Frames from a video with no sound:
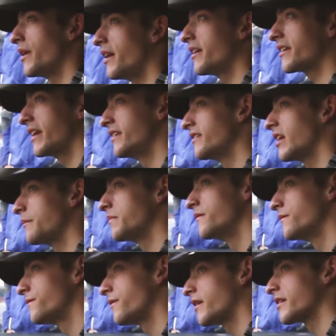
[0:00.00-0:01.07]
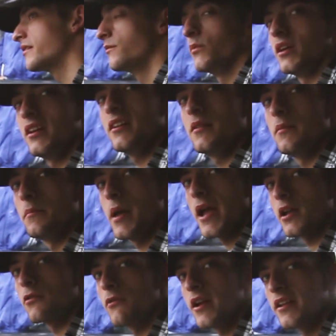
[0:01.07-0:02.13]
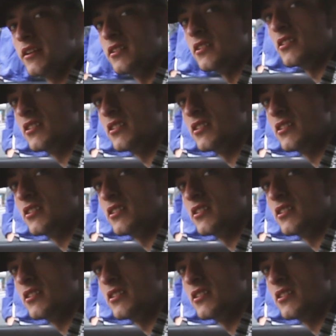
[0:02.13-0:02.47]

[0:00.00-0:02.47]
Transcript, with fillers: park, ended up in fucking where? Pakuranga.